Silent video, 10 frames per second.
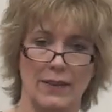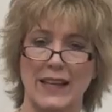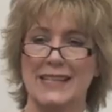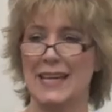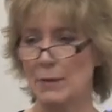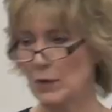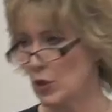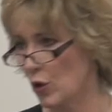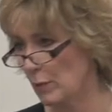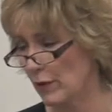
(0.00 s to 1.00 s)
That's an
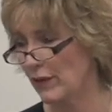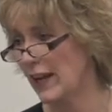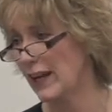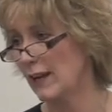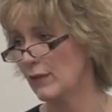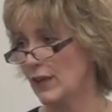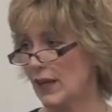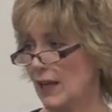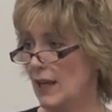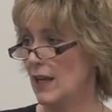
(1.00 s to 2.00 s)
immature prophetic gifting.